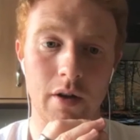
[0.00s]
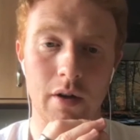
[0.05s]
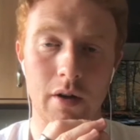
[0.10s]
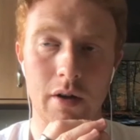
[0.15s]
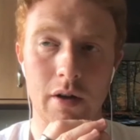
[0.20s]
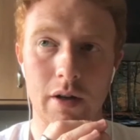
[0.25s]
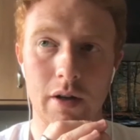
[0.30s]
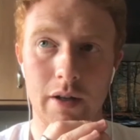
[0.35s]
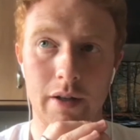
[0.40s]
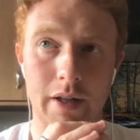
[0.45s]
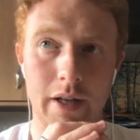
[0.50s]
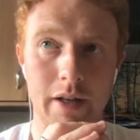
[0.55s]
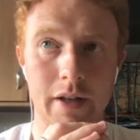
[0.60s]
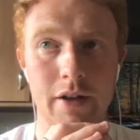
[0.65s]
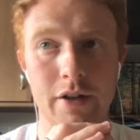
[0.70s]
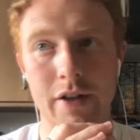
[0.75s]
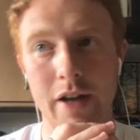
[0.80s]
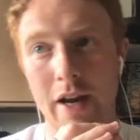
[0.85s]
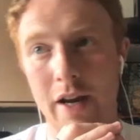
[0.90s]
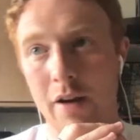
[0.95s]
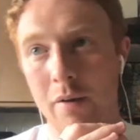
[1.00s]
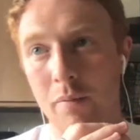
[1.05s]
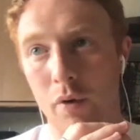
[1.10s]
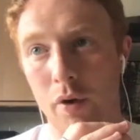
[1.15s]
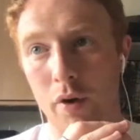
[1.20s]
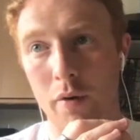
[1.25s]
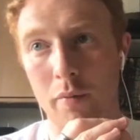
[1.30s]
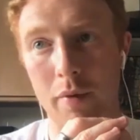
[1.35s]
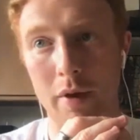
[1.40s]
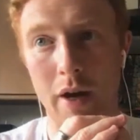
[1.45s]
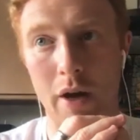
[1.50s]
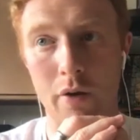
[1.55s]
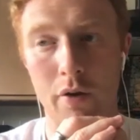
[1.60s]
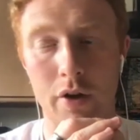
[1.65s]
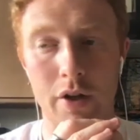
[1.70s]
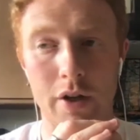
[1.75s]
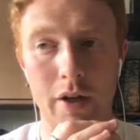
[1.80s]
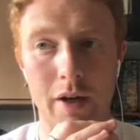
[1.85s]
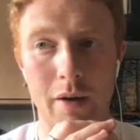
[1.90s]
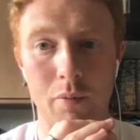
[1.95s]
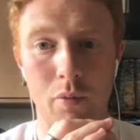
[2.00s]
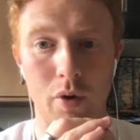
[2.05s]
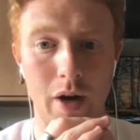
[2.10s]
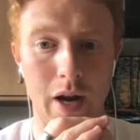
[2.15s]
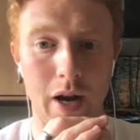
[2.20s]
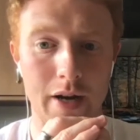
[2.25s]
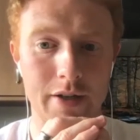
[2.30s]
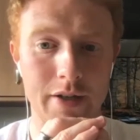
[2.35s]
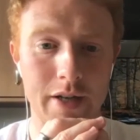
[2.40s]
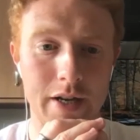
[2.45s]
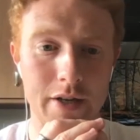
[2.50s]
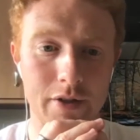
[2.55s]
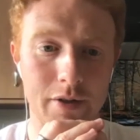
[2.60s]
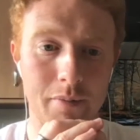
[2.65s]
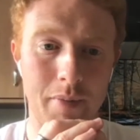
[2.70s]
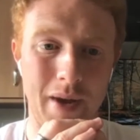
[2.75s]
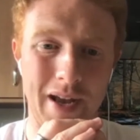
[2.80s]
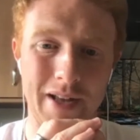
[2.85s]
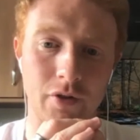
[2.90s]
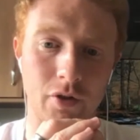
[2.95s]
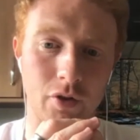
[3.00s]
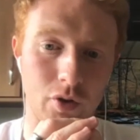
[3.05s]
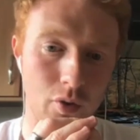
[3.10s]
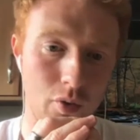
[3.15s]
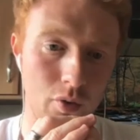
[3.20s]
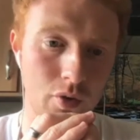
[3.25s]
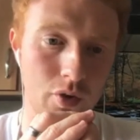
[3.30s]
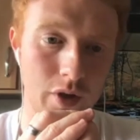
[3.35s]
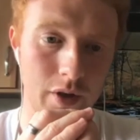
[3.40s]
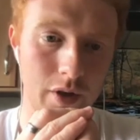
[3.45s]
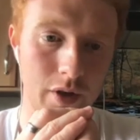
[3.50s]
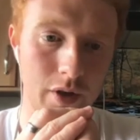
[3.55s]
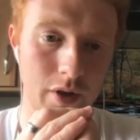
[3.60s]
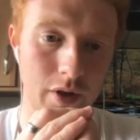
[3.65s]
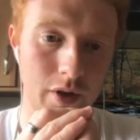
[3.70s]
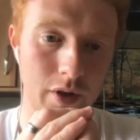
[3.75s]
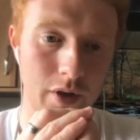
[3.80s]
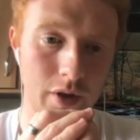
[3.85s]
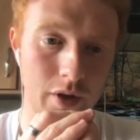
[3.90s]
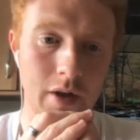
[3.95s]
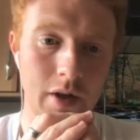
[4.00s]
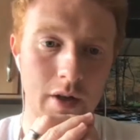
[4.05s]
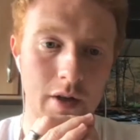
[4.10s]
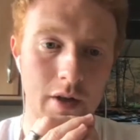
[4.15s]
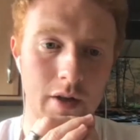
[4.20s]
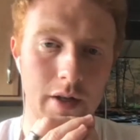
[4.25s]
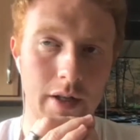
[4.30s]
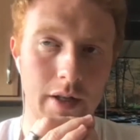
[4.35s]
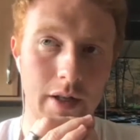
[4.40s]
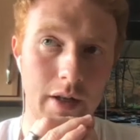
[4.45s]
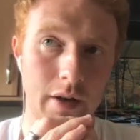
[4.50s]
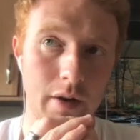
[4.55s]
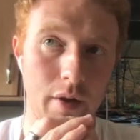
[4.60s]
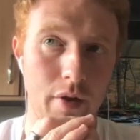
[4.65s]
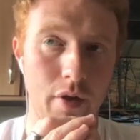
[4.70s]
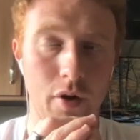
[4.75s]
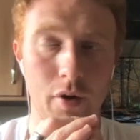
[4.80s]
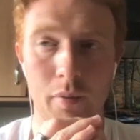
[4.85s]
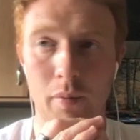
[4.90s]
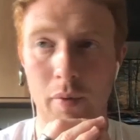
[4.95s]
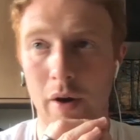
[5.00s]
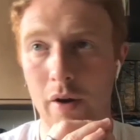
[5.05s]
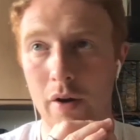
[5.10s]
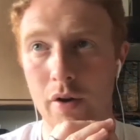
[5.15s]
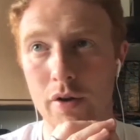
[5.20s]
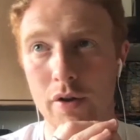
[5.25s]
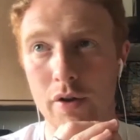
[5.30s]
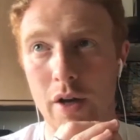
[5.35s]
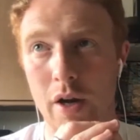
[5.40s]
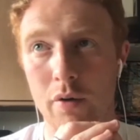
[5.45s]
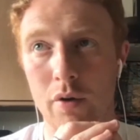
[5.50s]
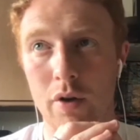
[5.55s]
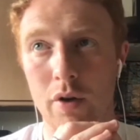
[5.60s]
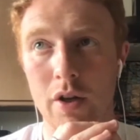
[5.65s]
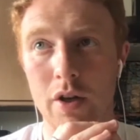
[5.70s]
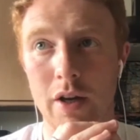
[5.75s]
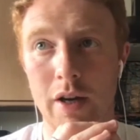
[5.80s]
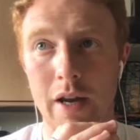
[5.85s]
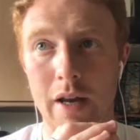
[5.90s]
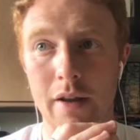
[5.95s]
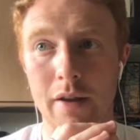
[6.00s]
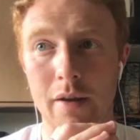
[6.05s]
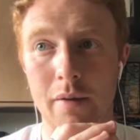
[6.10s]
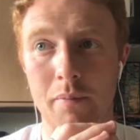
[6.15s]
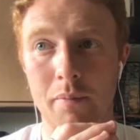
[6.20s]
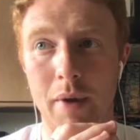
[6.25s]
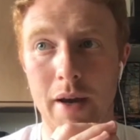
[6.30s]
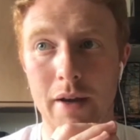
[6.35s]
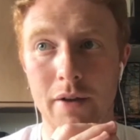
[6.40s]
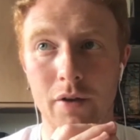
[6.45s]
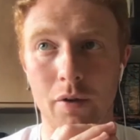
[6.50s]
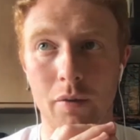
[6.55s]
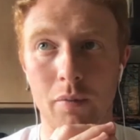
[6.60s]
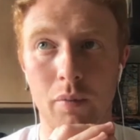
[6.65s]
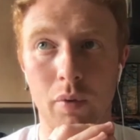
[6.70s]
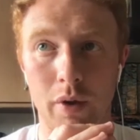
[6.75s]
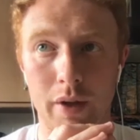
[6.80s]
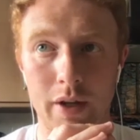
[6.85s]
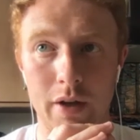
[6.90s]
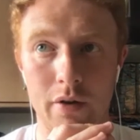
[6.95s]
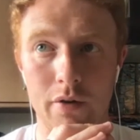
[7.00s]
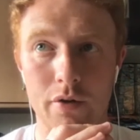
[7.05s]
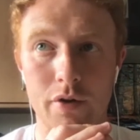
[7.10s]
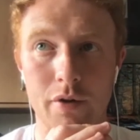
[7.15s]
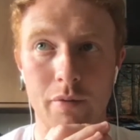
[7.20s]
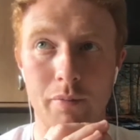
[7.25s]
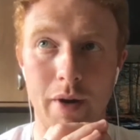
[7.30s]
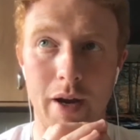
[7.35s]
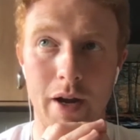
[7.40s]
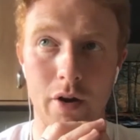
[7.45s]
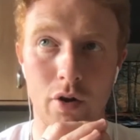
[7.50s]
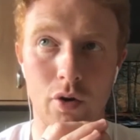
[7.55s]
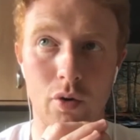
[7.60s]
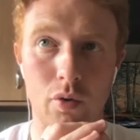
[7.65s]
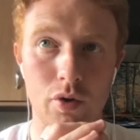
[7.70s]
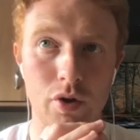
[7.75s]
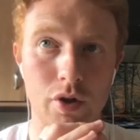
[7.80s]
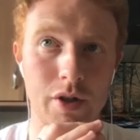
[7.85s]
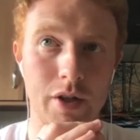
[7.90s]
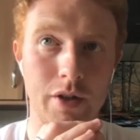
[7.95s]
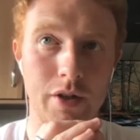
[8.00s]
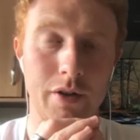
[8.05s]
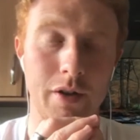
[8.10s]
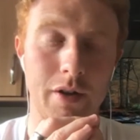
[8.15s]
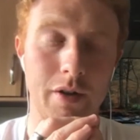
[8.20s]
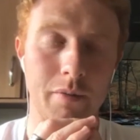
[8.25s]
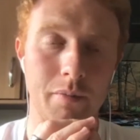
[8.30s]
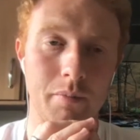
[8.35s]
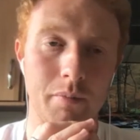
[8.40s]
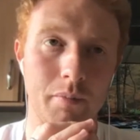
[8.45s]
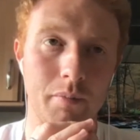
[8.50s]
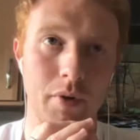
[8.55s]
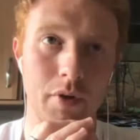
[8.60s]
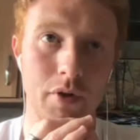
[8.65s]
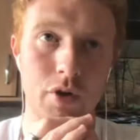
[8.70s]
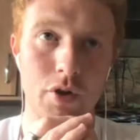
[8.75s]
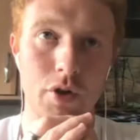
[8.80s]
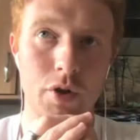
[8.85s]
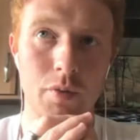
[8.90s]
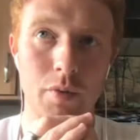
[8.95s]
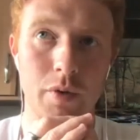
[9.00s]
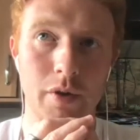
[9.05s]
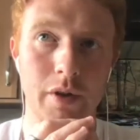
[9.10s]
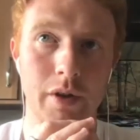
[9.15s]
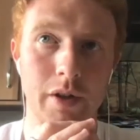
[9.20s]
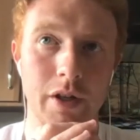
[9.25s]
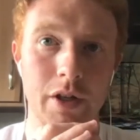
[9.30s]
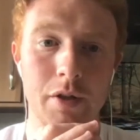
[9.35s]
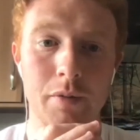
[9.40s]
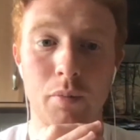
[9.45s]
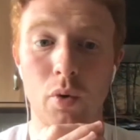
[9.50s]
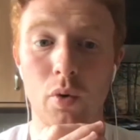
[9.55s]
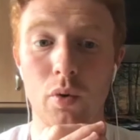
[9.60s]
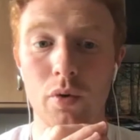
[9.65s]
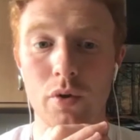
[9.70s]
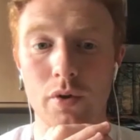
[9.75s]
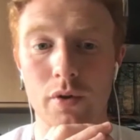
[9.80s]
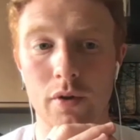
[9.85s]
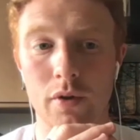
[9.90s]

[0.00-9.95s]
And then the second point would be, how can you get more access to better coaching? And then the third part is, how can you get the better players and better coaches into positions where they're exposed?